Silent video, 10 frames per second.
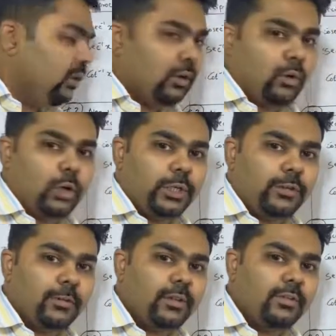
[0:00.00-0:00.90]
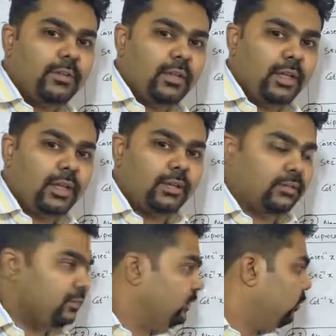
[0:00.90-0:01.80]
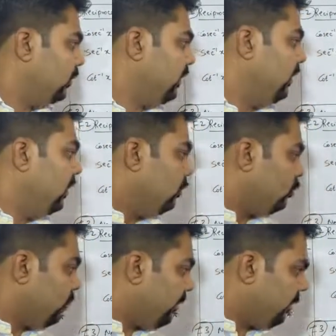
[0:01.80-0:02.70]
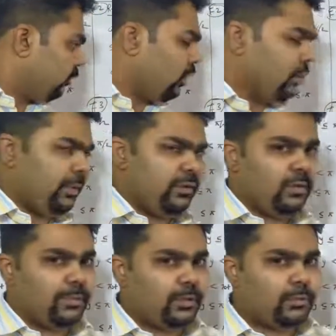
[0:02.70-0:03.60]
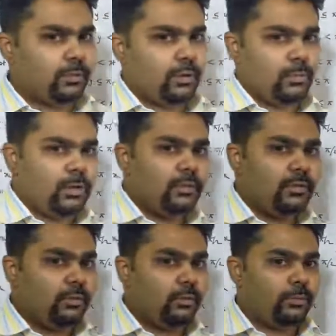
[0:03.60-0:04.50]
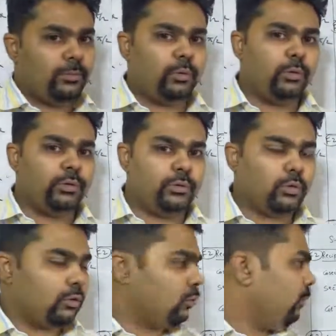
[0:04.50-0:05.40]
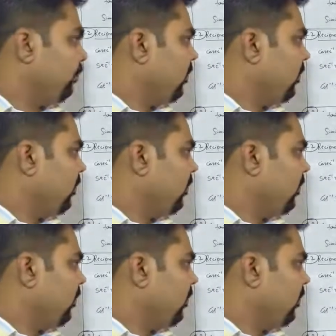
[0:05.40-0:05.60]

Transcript: cot inverse x. Okay, so we will solve based upon these formulas few questions also.